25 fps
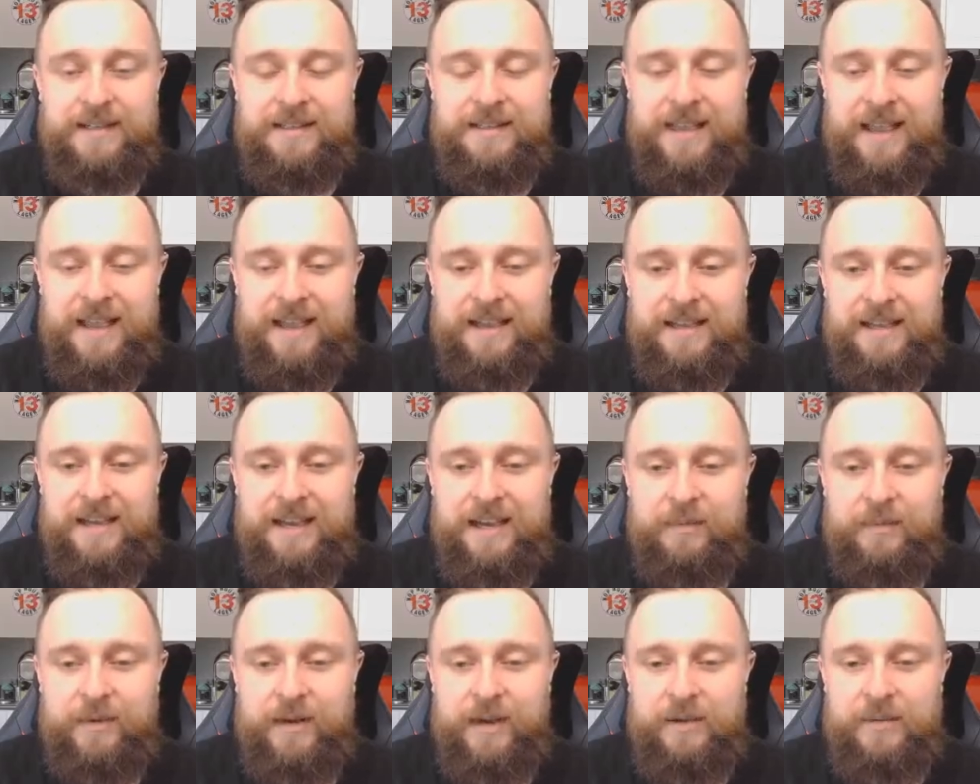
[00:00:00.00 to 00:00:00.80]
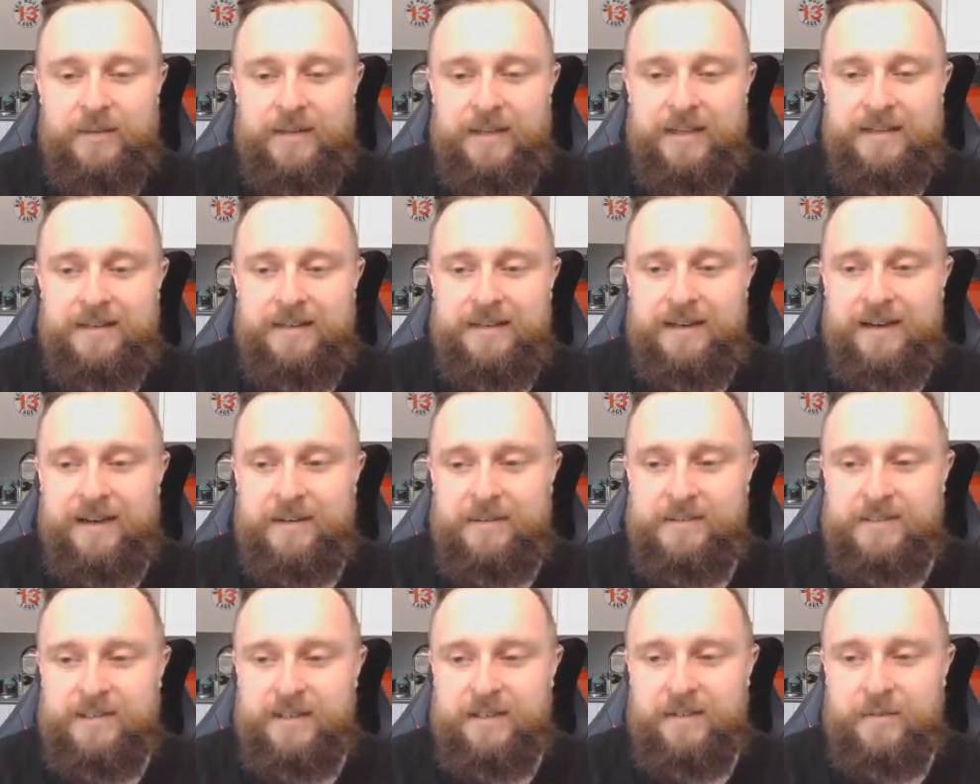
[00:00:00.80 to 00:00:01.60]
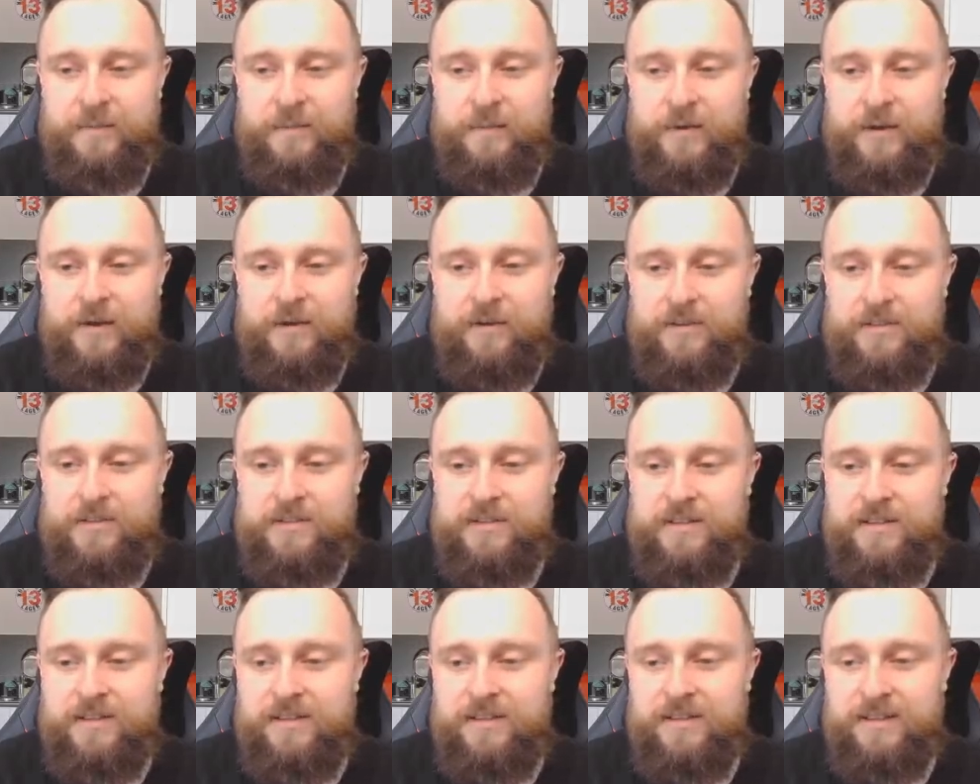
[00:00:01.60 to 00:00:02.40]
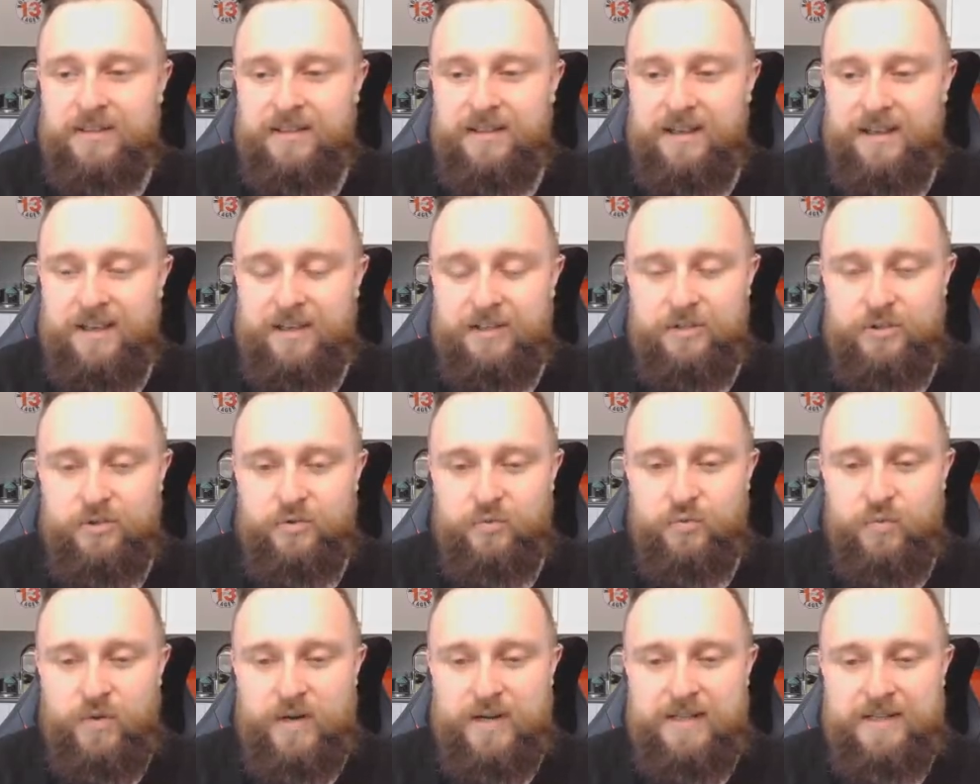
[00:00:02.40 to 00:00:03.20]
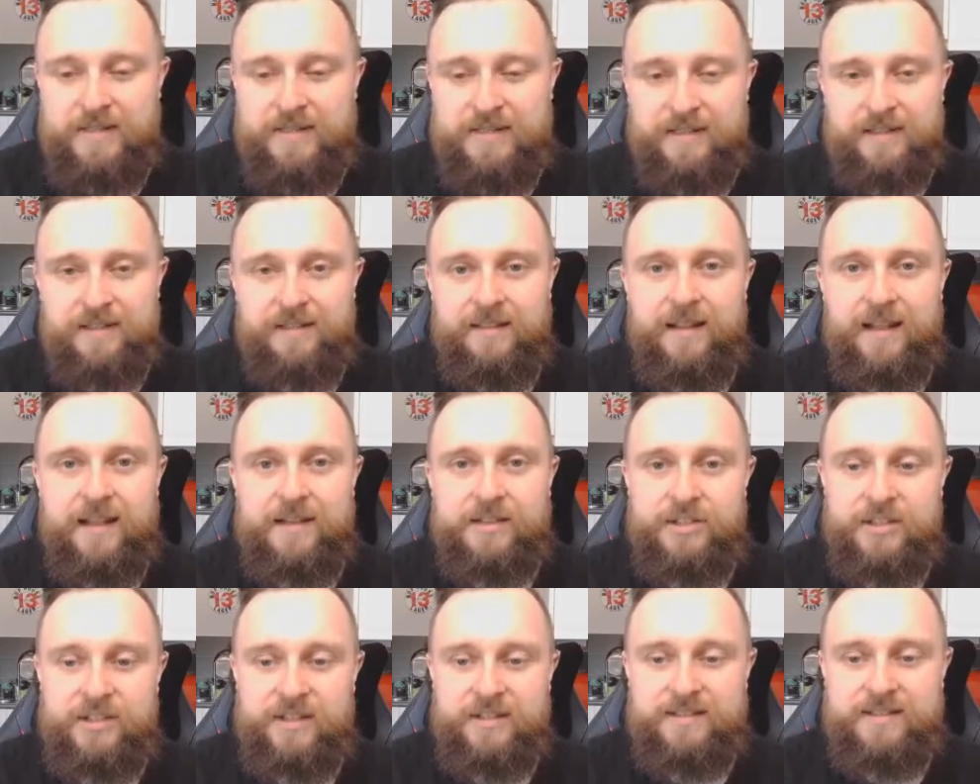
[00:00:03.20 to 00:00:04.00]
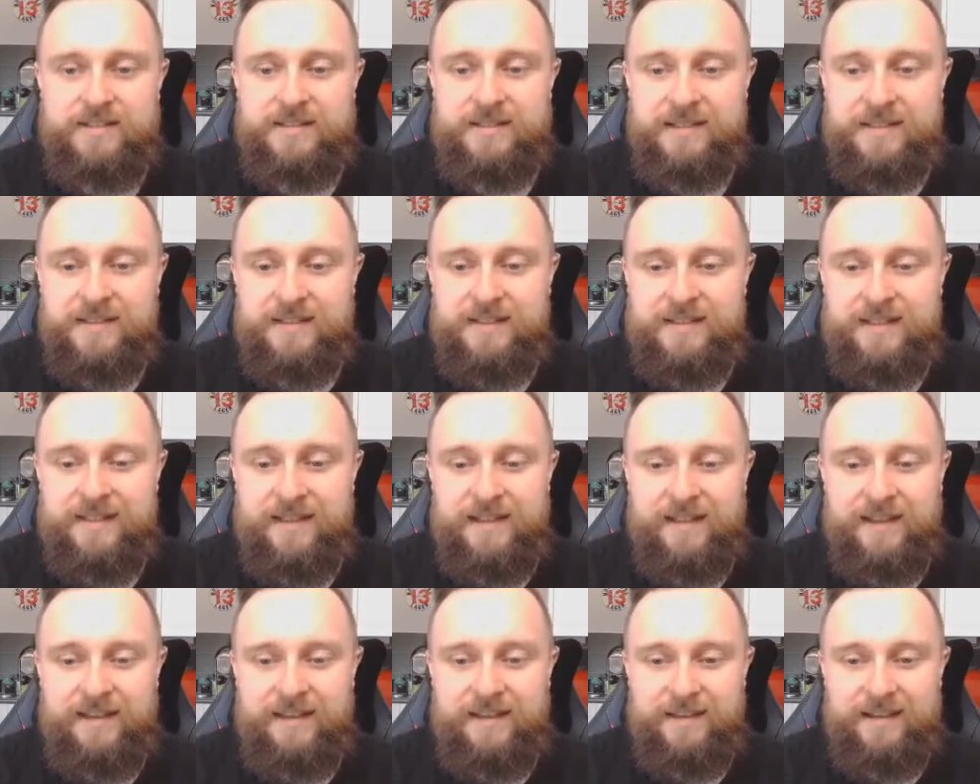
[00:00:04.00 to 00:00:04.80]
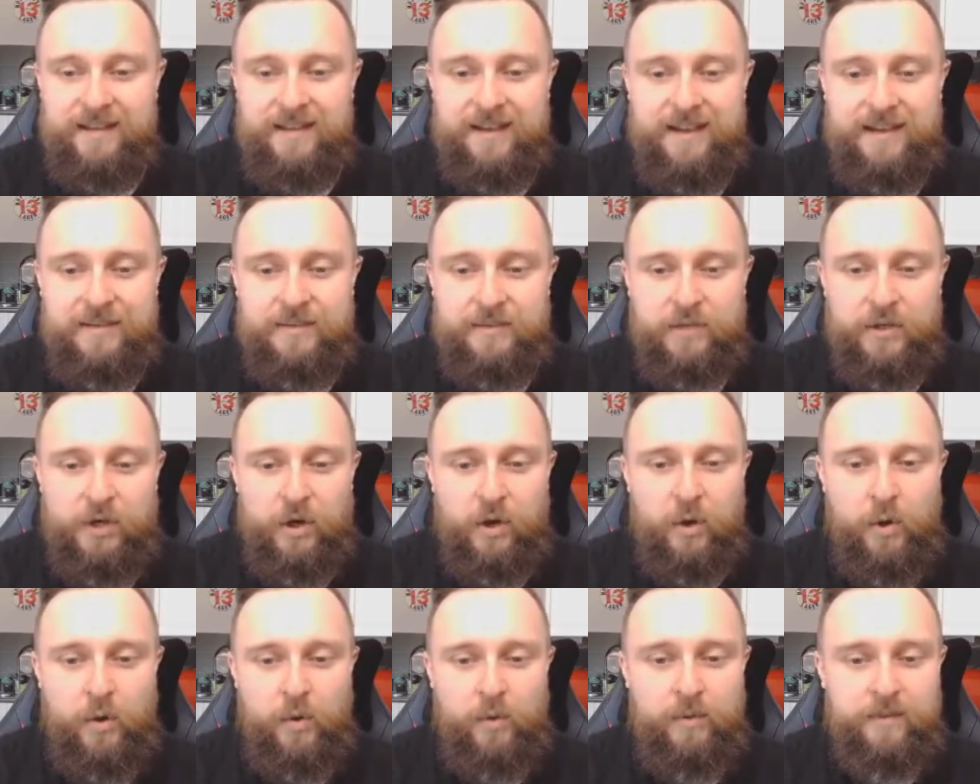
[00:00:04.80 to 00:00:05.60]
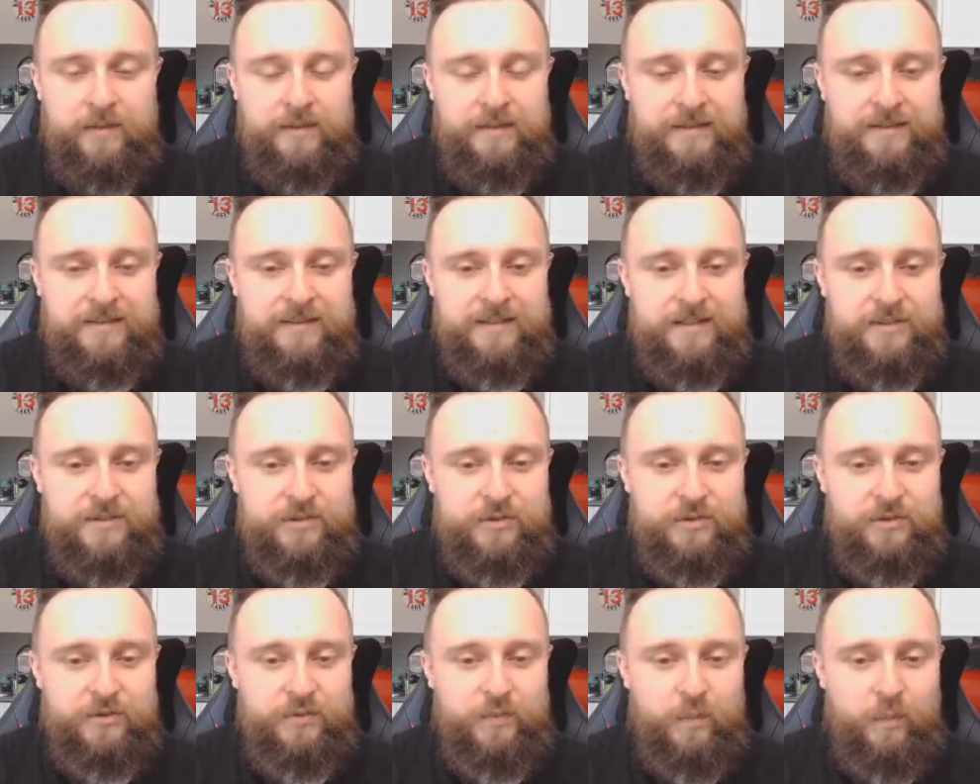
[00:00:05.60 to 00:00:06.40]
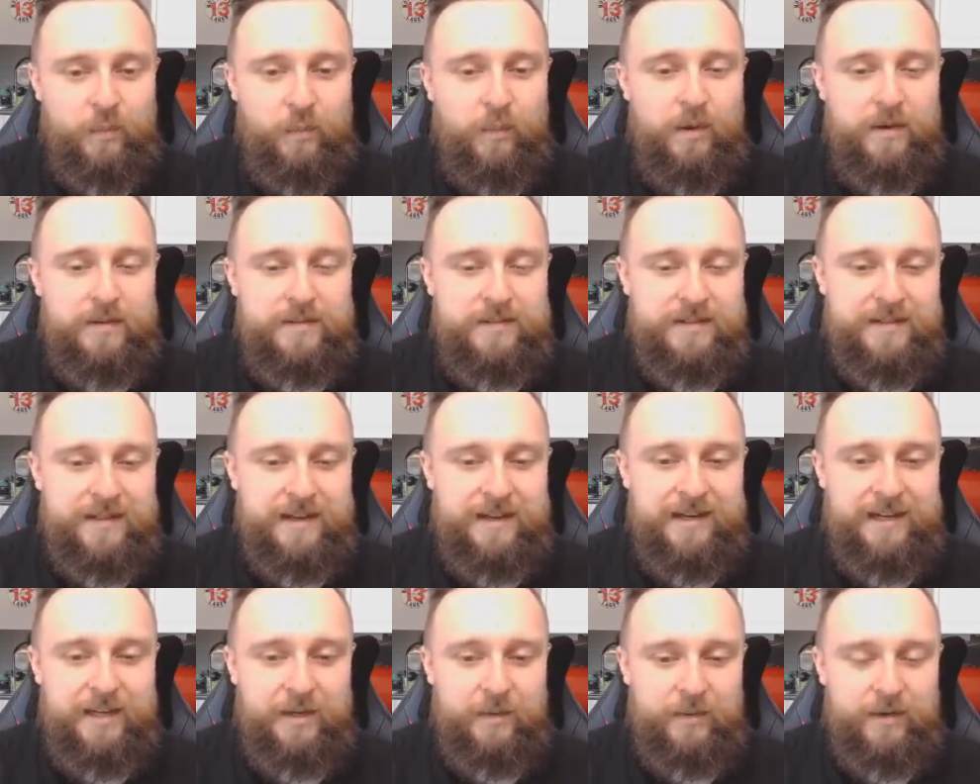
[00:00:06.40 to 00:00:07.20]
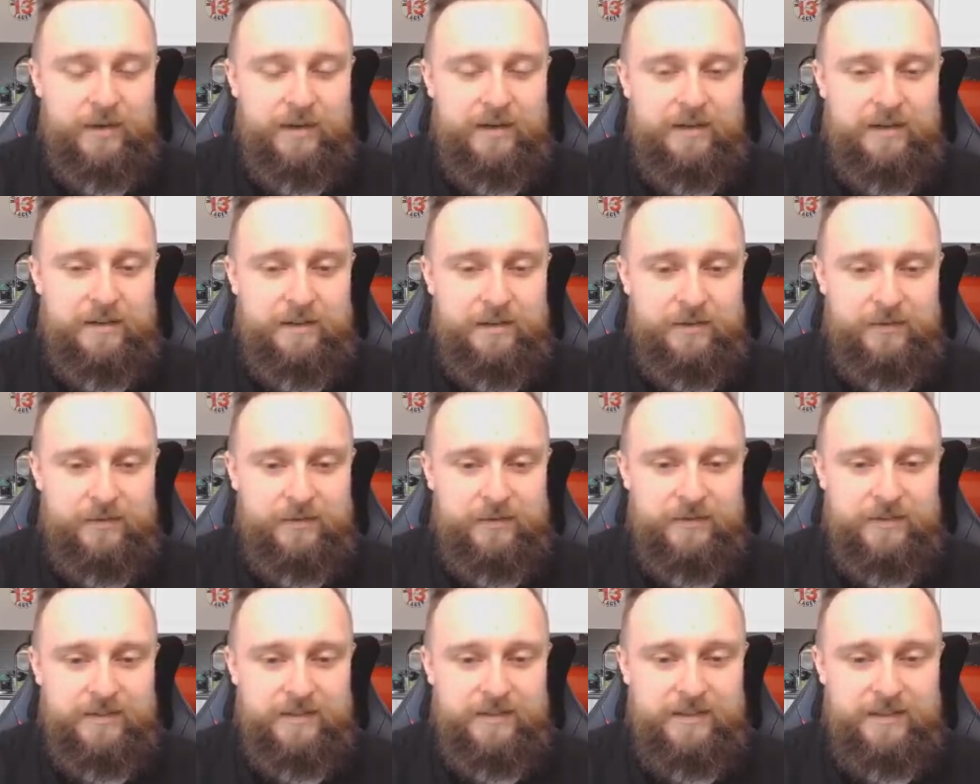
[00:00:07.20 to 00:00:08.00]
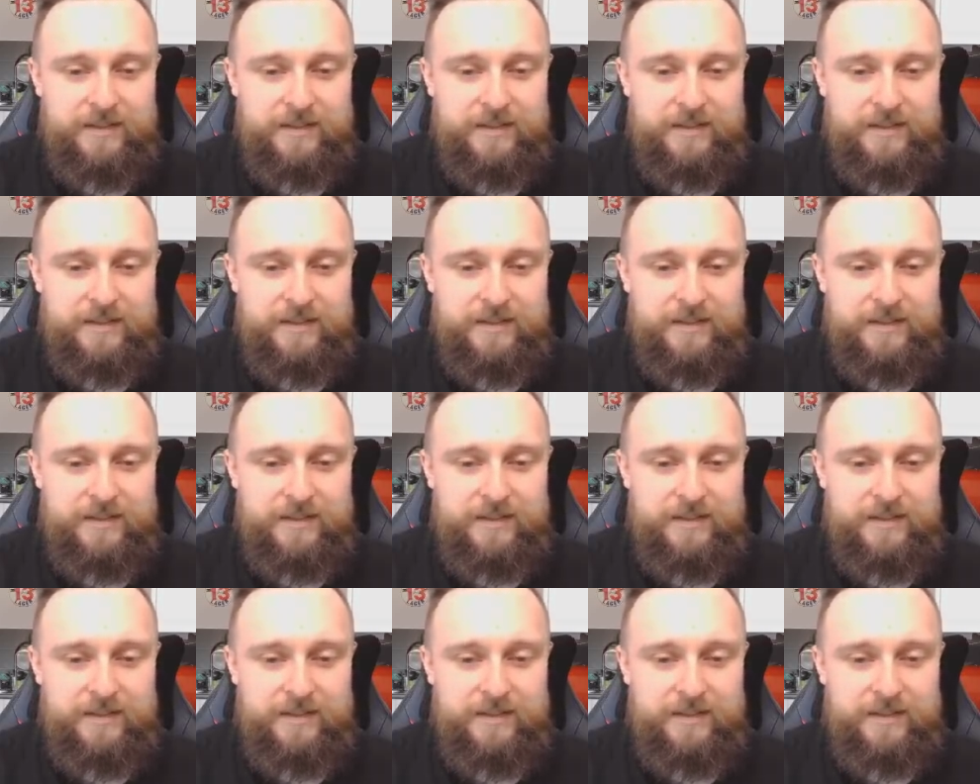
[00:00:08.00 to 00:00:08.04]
Hanging around in and outside the box and just ready to lash it at the goal. And it just wasn't accurate enough.